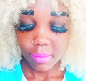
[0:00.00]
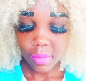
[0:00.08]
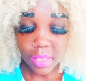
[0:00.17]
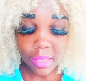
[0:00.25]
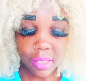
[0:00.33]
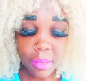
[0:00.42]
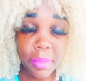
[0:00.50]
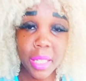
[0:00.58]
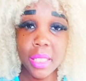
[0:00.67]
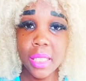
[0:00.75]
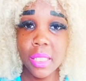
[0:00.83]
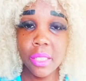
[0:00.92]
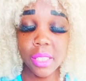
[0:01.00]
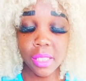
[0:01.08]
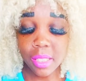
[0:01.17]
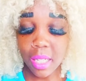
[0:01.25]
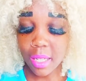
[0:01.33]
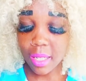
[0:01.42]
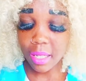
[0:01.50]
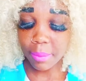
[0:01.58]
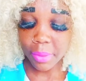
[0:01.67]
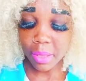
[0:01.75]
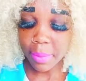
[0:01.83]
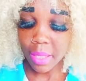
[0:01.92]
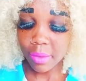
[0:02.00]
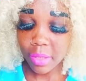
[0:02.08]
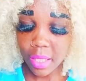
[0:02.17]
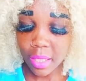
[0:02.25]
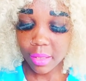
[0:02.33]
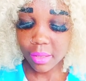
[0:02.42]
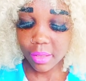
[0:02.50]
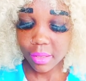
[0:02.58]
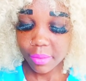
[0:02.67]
And somebody here is not happy about that.